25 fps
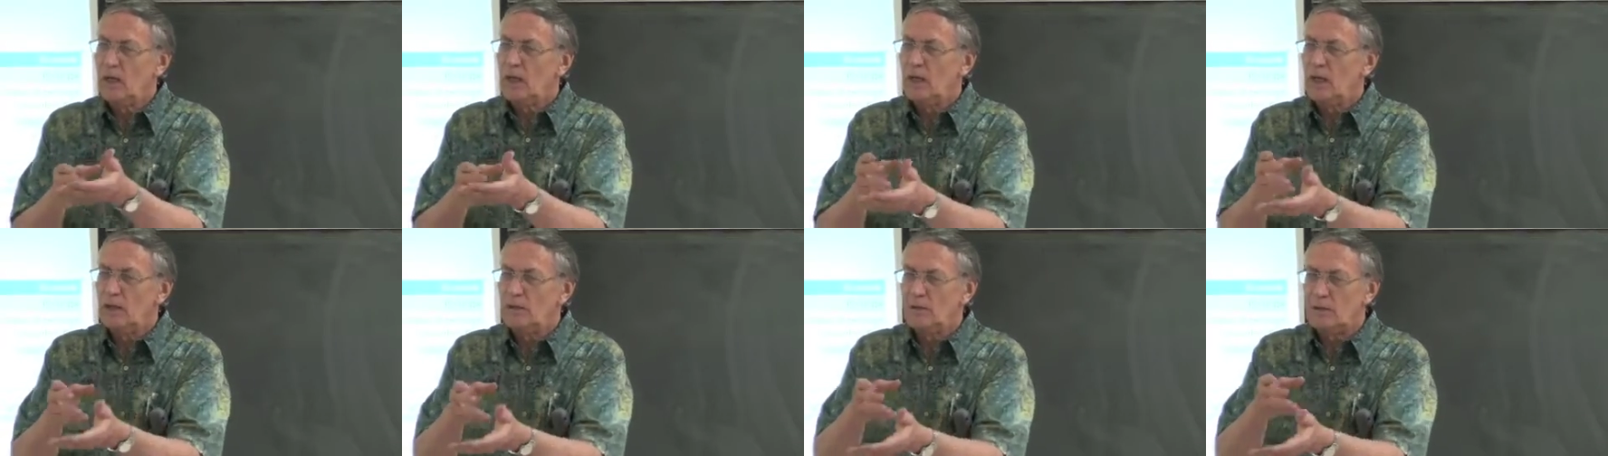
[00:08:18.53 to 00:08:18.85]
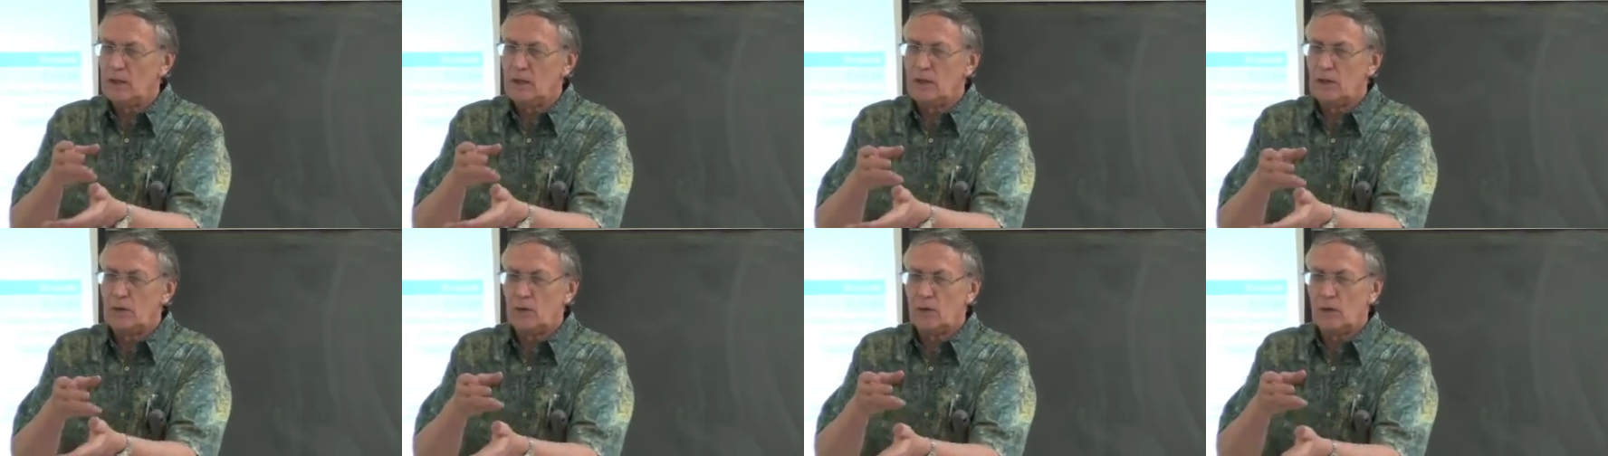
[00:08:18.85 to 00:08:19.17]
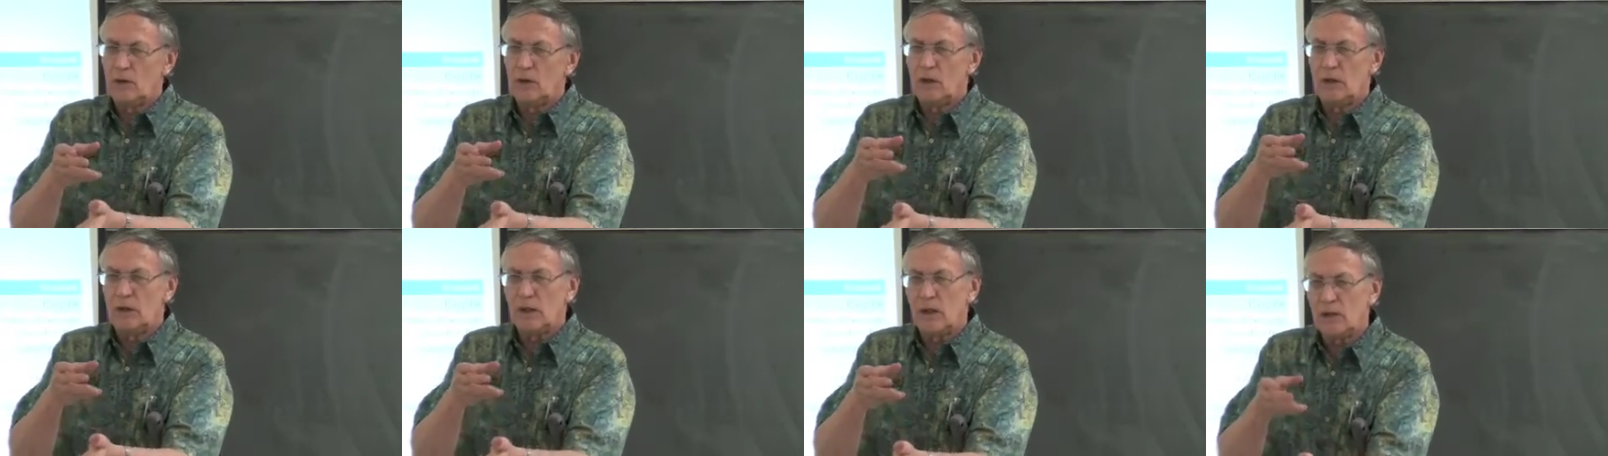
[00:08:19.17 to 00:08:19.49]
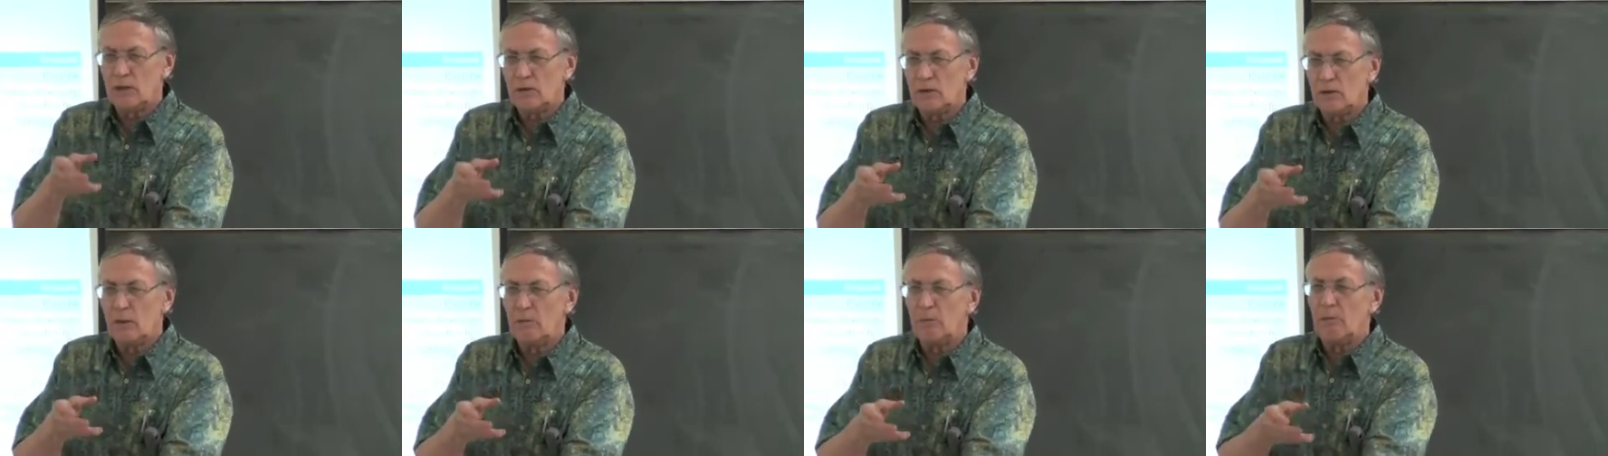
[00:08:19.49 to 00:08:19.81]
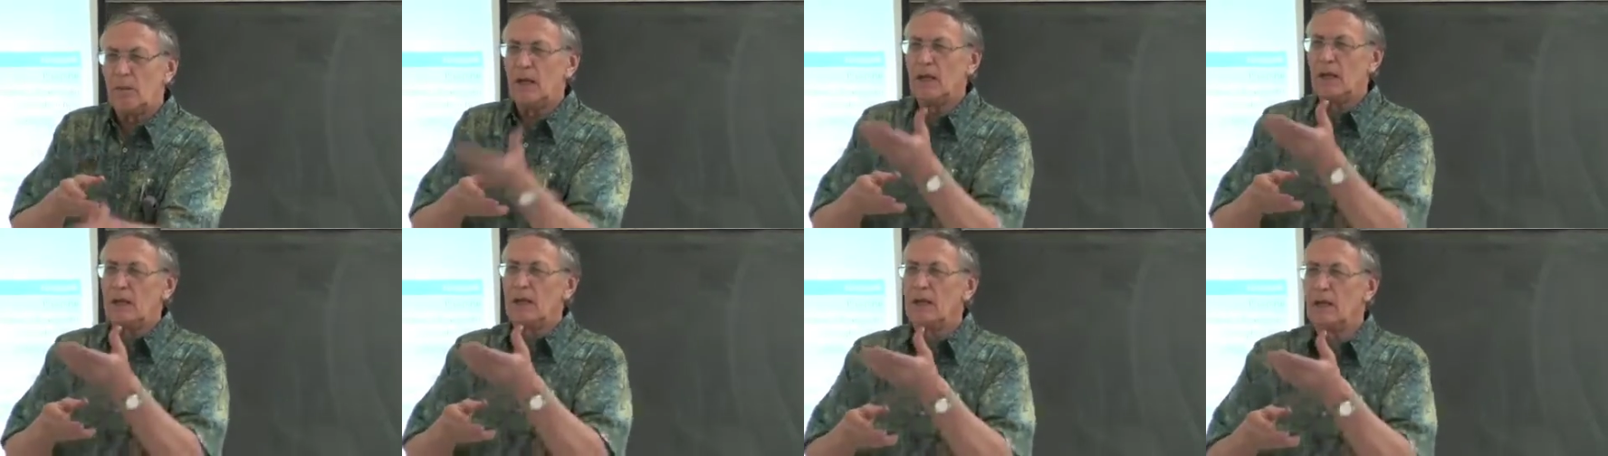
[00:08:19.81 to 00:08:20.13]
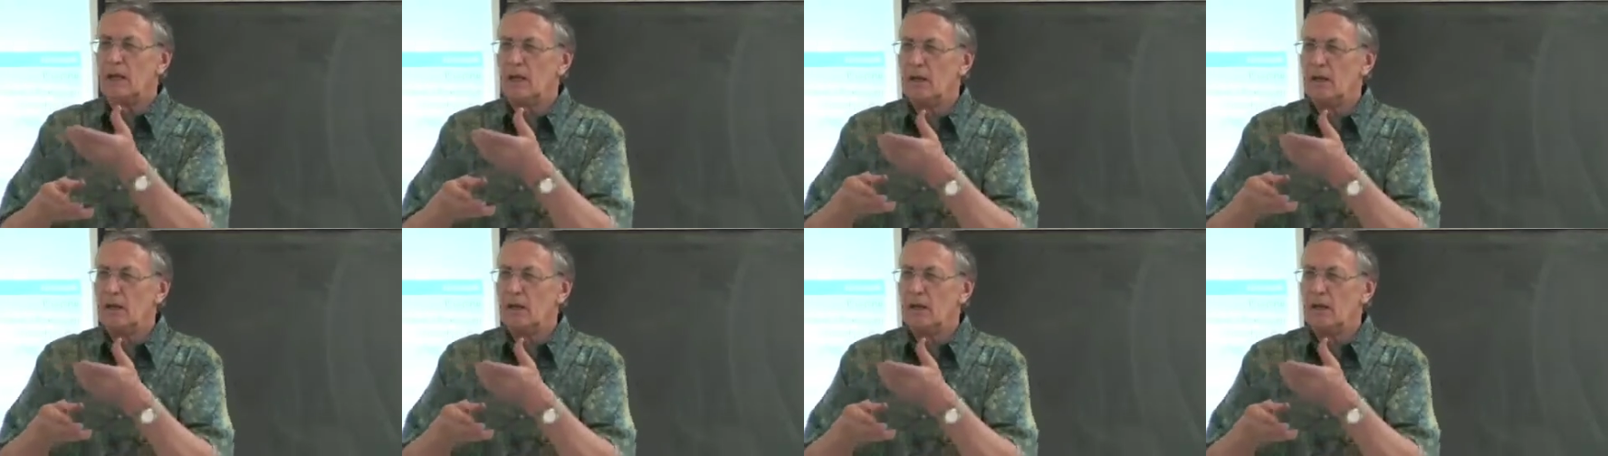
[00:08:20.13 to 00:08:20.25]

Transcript: and then you could get the money